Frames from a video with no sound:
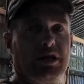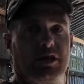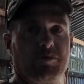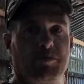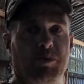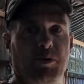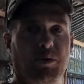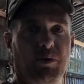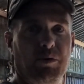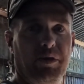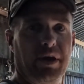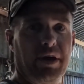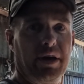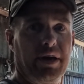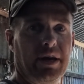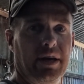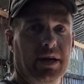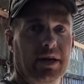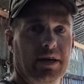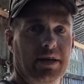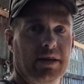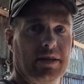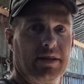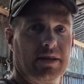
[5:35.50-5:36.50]
pulled
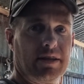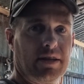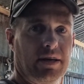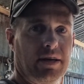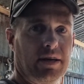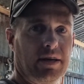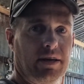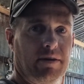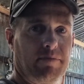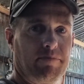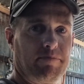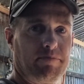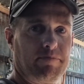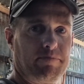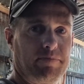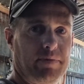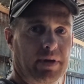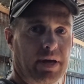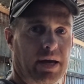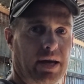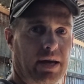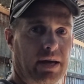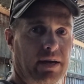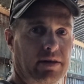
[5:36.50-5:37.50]
the
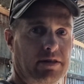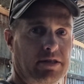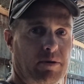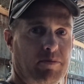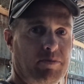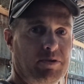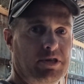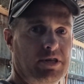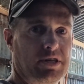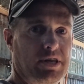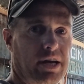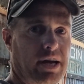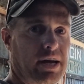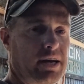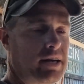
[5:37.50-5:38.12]
air temperature down